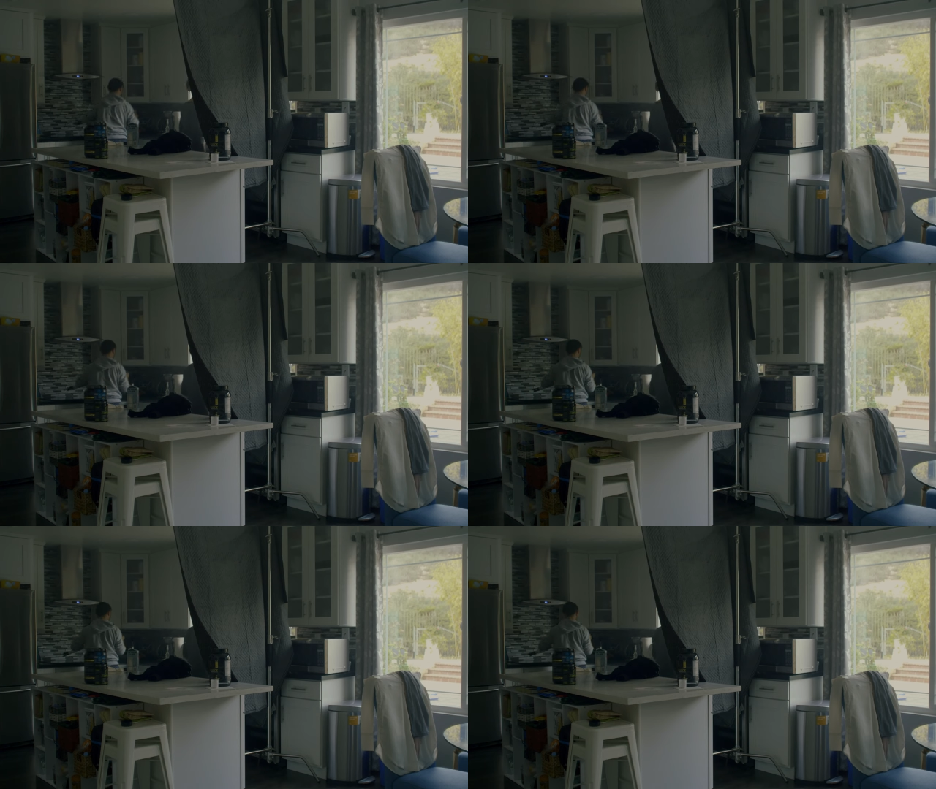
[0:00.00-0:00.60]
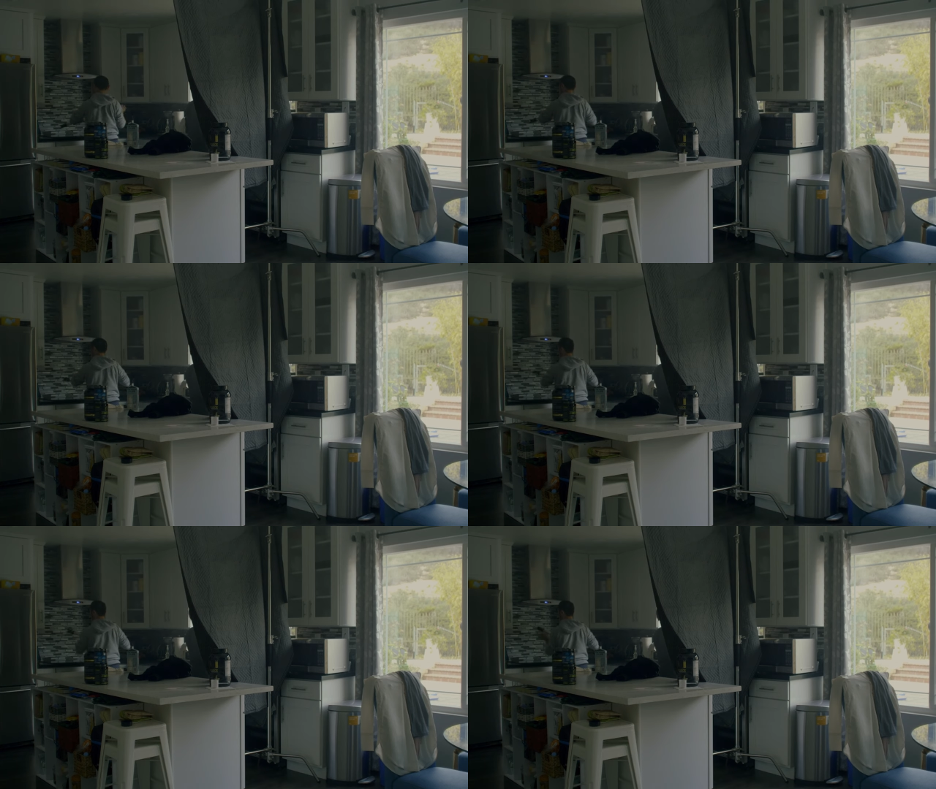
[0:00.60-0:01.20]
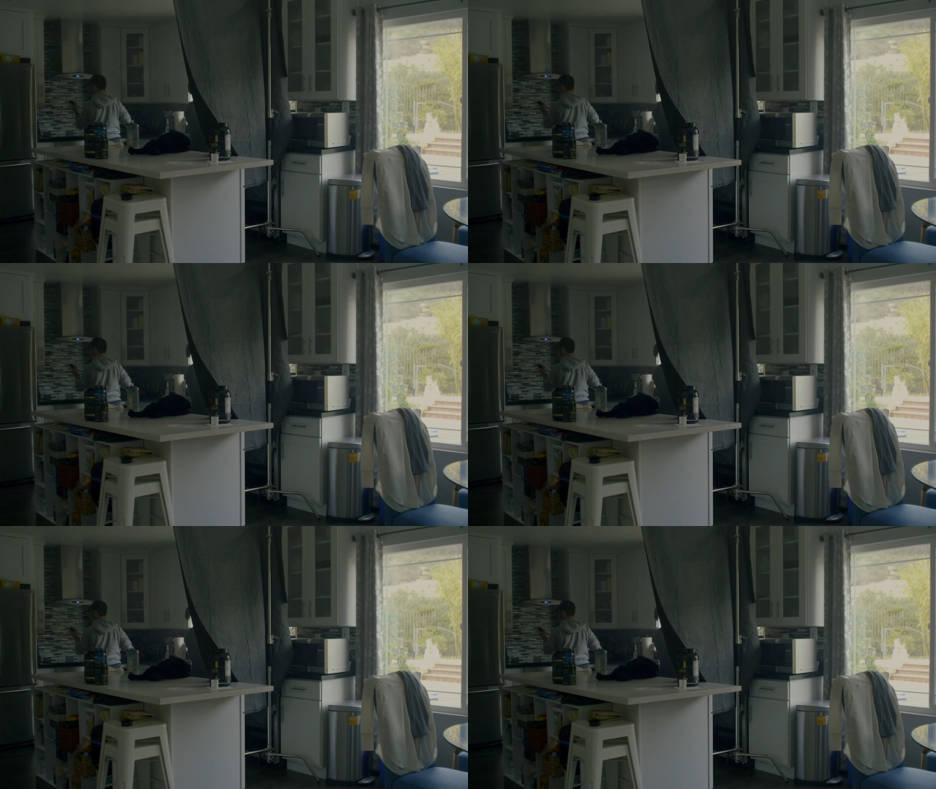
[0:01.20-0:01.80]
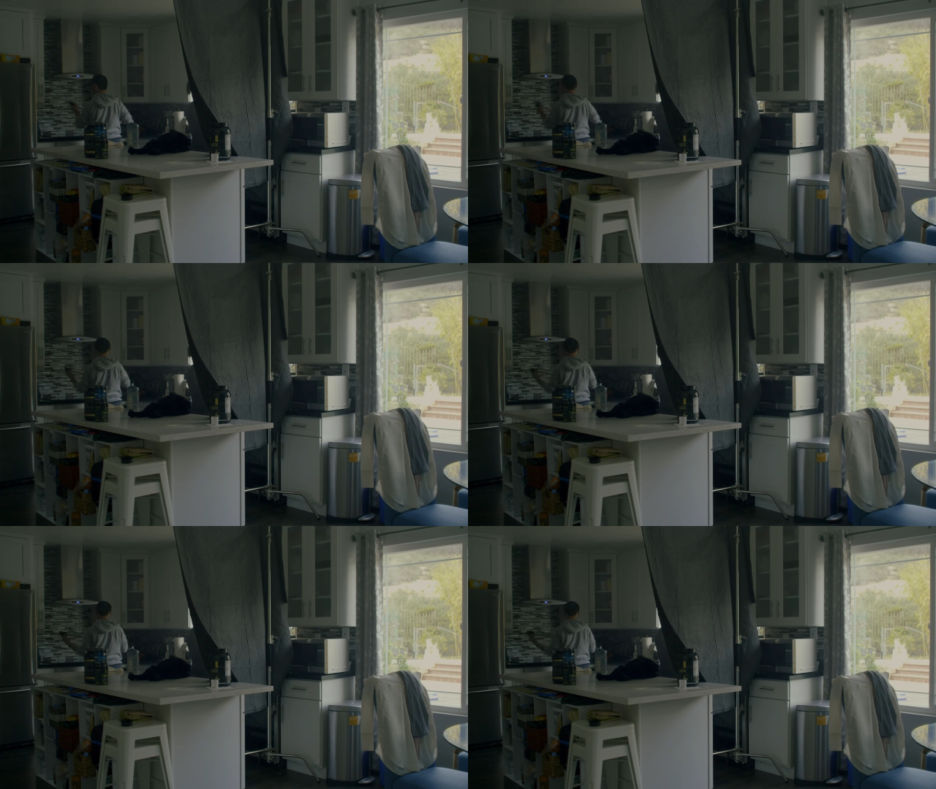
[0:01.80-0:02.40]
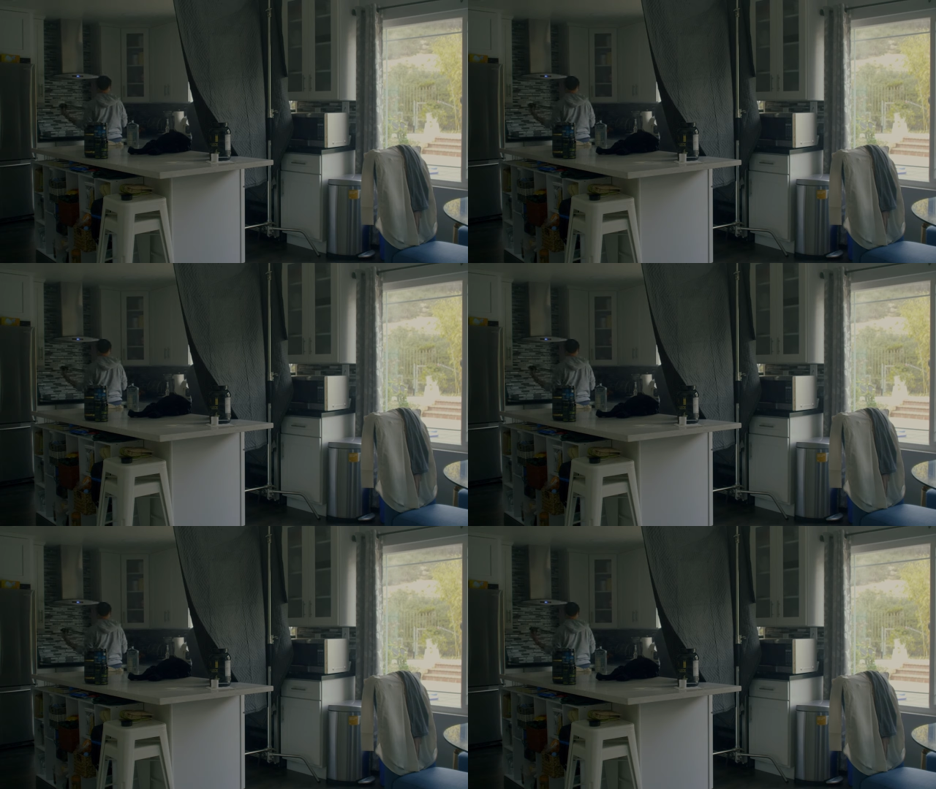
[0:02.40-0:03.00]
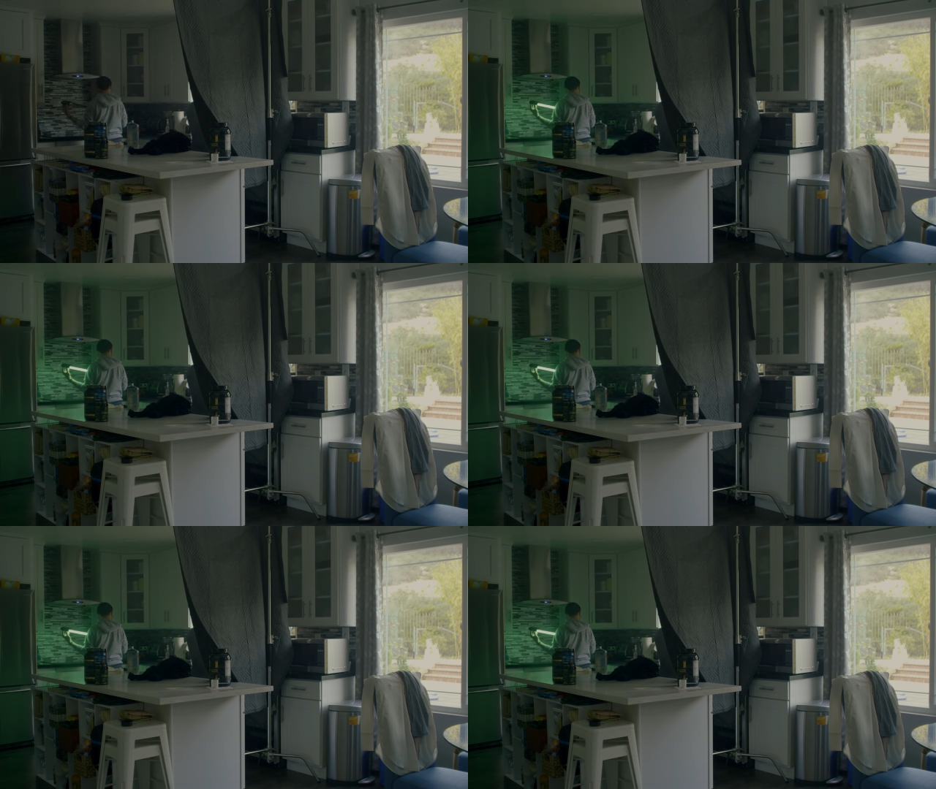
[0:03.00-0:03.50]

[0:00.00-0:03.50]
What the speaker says: No face is visible, so there are no lips to read.